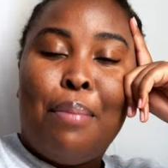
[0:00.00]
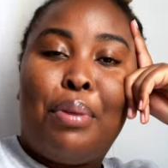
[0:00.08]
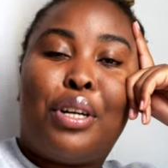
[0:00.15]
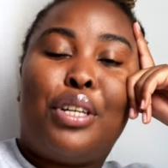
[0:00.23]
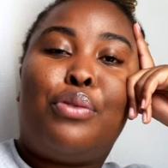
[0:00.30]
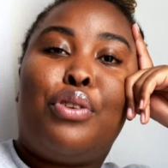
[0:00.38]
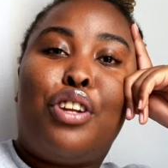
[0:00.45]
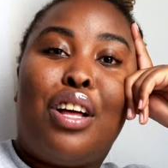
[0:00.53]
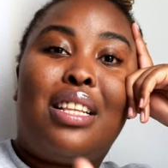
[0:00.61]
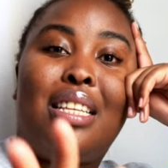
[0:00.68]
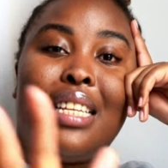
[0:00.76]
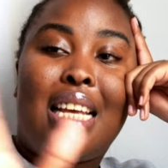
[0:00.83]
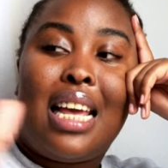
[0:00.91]
Because we're
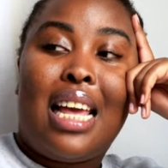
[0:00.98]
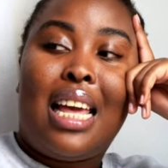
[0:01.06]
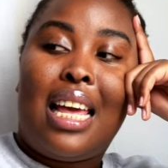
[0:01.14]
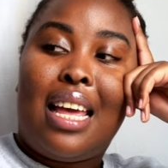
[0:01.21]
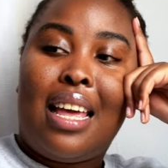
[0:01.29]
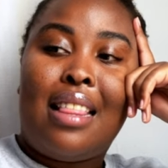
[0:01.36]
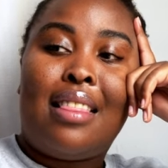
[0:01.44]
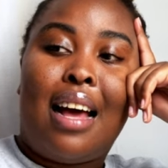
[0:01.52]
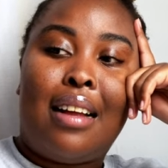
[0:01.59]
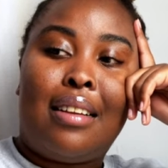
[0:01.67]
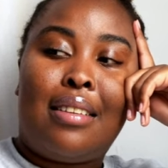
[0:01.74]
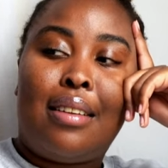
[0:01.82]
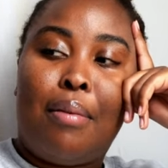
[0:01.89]
not in
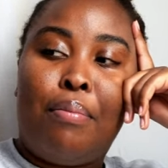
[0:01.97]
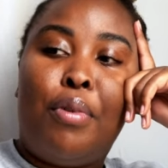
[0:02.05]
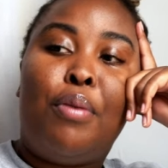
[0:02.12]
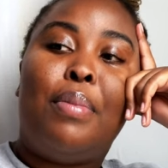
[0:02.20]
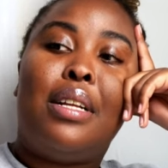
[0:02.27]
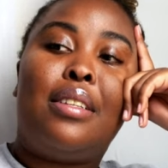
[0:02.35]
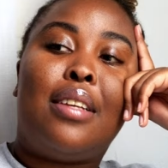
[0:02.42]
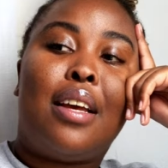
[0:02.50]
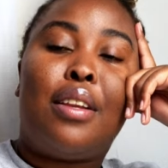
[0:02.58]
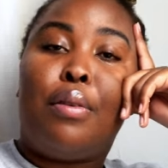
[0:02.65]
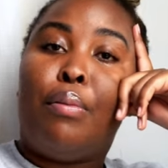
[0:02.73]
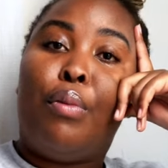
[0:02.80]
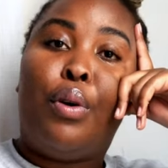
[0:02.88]
that moment
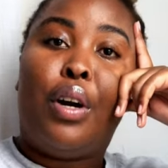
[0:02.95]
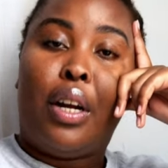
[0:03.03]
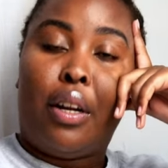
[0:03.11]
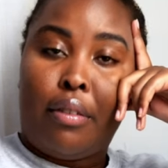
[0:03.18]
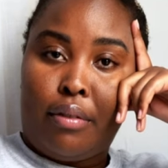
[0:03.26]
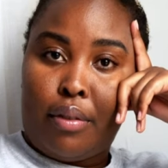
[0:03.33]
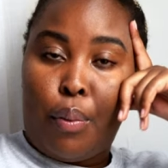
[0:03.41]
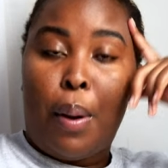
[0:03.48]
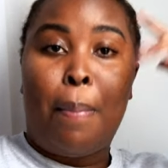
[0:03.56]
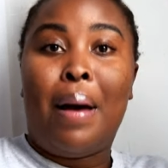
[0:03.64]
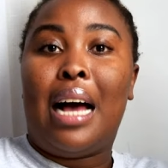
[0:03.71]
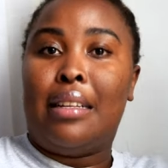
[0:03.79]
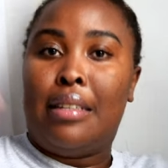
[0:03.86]
anymore. We're
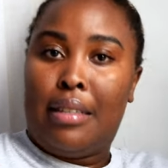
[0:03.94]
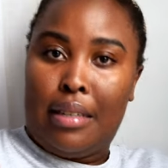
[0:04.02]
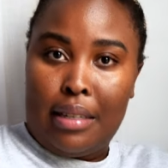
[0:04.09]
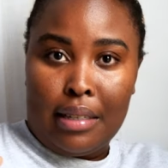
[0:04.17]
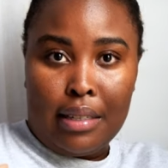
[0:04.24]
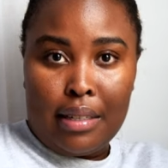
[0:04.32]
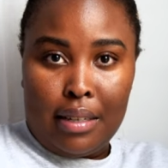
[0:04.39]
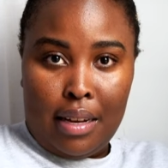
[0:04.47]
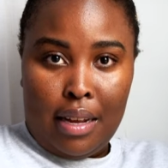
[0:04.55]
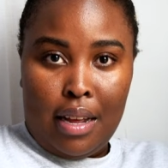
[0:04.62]
past it.